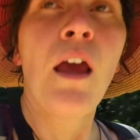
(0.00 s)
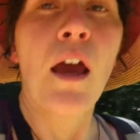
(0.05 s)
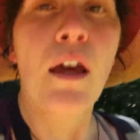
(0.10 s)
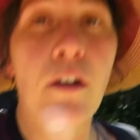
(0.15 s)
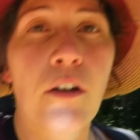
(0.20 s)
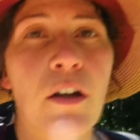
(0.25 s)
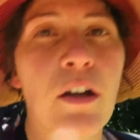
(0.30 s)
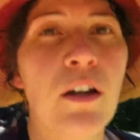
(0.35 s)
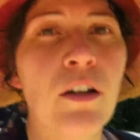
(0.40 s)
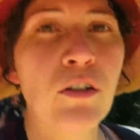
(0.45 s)

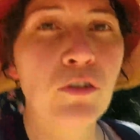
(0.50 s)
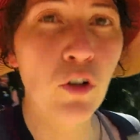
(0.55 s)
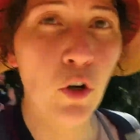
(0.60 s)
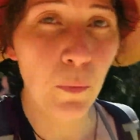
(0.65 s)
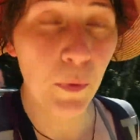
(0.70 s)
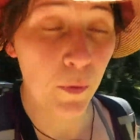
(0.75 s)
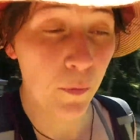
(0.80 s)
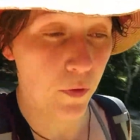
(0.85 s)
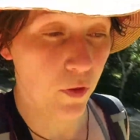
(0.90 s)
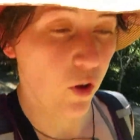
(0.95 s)
And
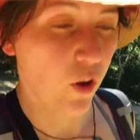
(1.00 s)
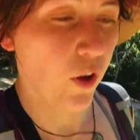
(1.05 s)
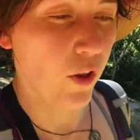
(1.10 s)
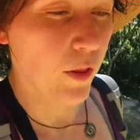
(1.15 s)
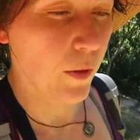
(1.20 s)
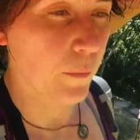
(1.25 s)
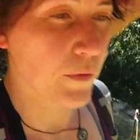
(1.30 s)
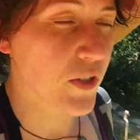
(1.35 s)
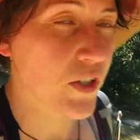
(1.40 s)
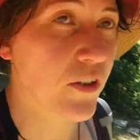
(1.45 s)
Ruby was
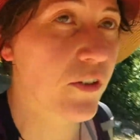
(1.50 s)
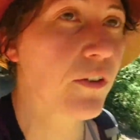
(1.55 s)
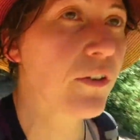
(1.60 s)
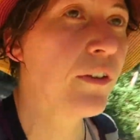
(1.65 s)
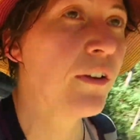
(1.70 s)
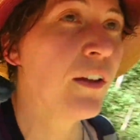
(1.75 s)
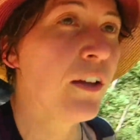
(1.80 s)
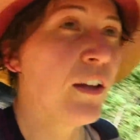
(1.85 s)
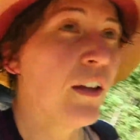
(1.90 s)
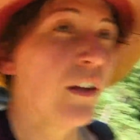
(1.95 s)
awesome. She's a
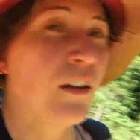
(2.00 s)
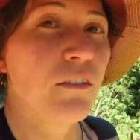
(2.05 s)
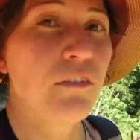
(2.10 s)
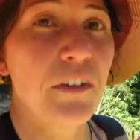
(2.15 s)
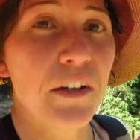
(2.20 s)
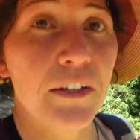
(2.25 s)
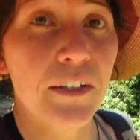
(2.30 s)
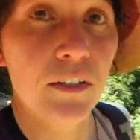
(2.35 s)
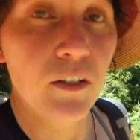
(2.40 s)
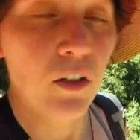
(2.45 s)
very